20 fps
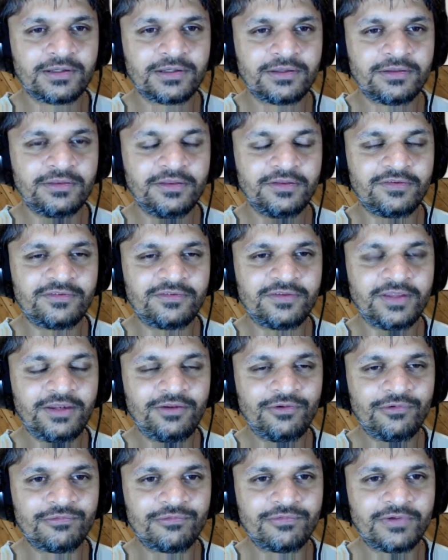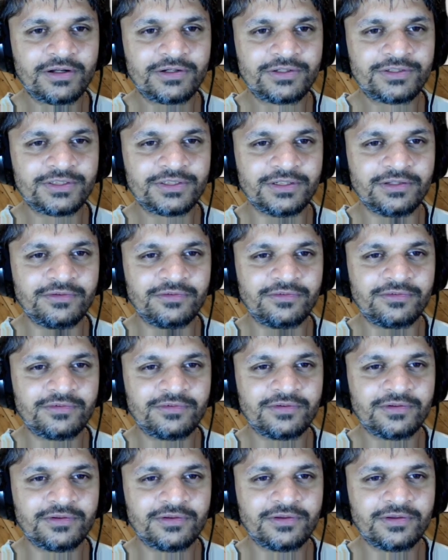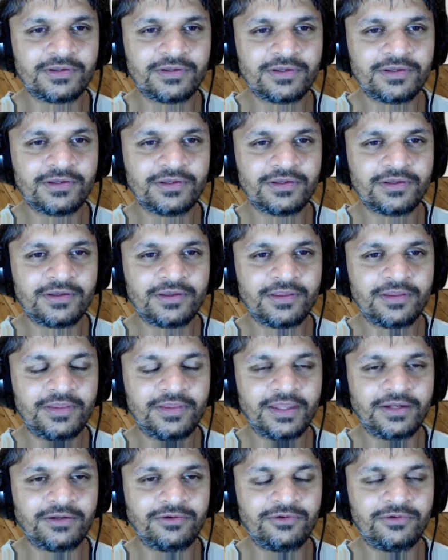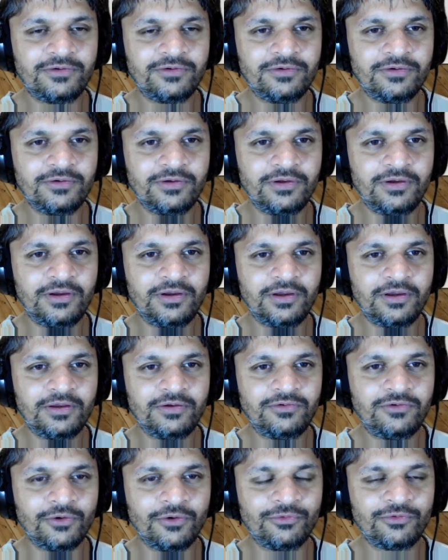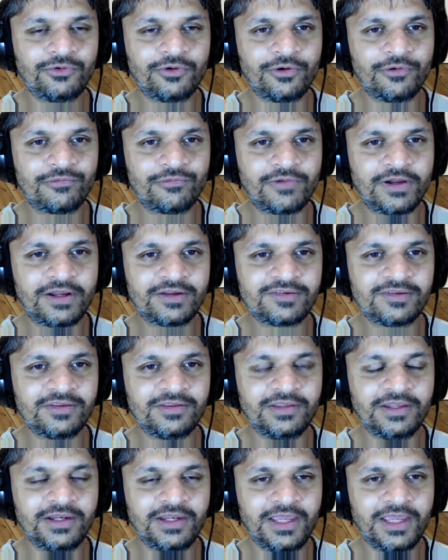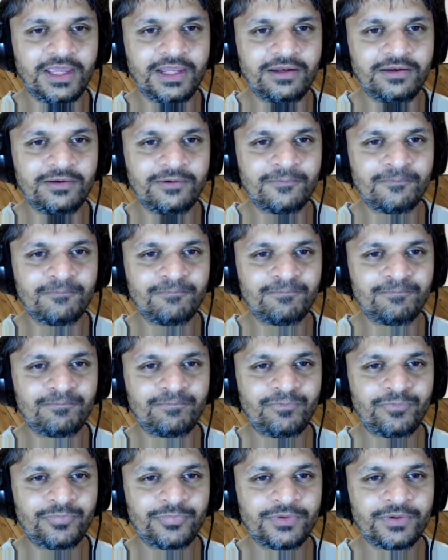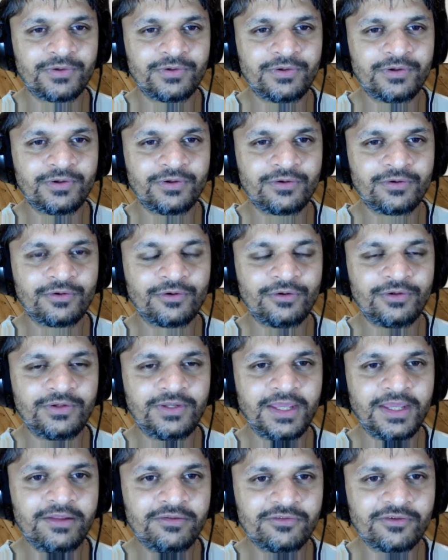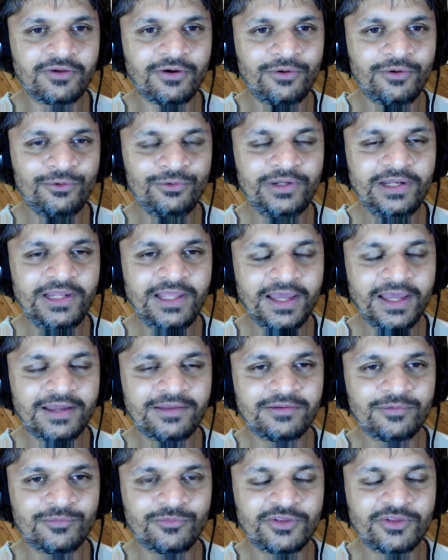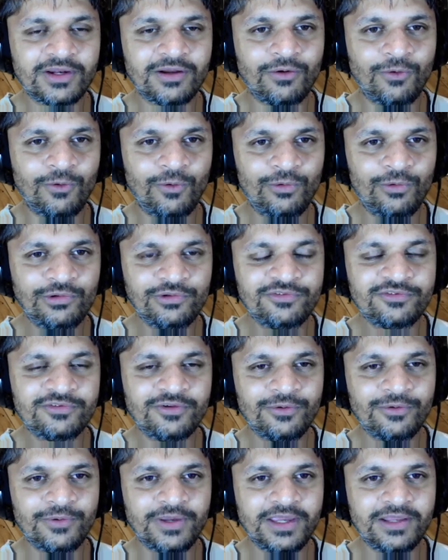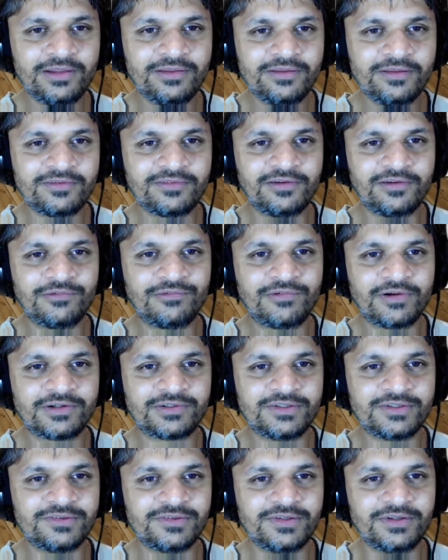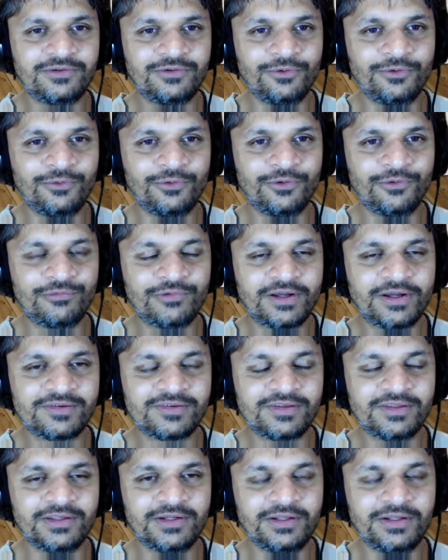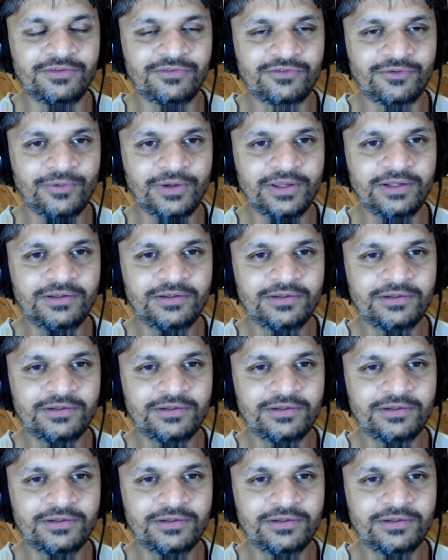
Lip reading: the set of functions that don't grow faster than n contains only items that are also in the set of functions that don't grow faster than n squared.